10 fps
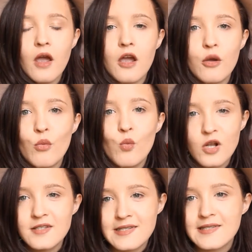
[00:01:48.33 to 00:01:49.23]

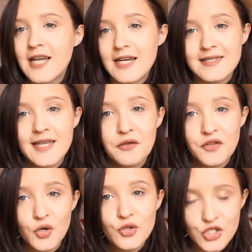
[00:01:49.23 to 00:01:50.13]
One sister has to kill
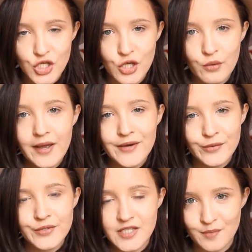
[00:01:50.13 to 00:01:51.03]
the other two in
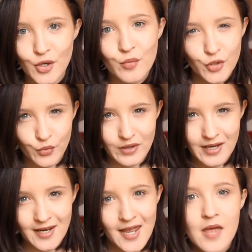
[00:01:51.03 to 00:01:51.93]
order to become the
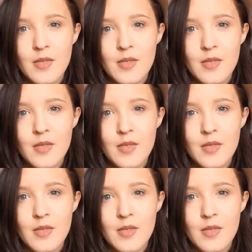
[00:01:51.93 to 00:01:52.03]
queen,